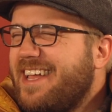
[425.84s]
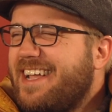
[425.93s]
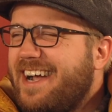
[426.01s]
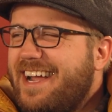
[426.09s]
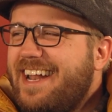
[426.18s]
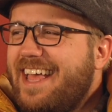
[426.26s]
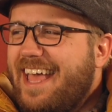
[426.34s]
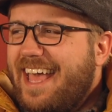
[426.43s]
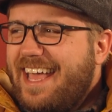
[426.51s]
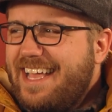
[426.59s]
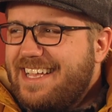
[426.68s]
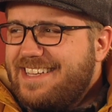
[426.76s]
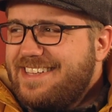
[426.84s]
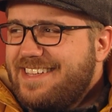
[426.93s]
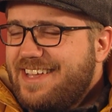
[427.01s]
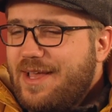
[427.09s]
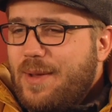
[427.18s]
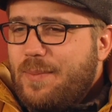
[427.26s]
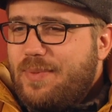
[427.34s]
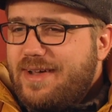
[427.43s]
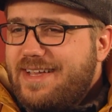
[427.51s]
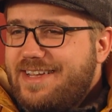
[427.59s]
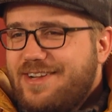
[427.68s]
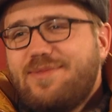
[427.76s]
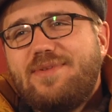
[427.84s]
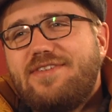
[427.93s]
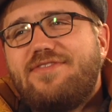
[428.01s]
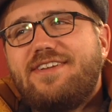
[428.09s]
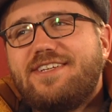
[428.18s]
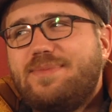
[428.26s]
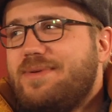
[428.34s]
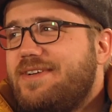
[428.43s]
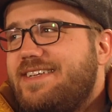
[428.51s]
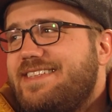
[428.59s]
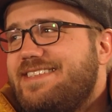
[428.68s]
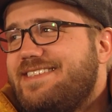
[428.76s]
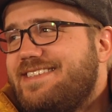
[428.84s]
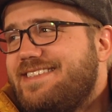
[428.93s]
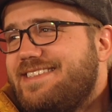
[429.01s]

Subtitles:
I kind of hate. Yeah. But it'll be a fun experience.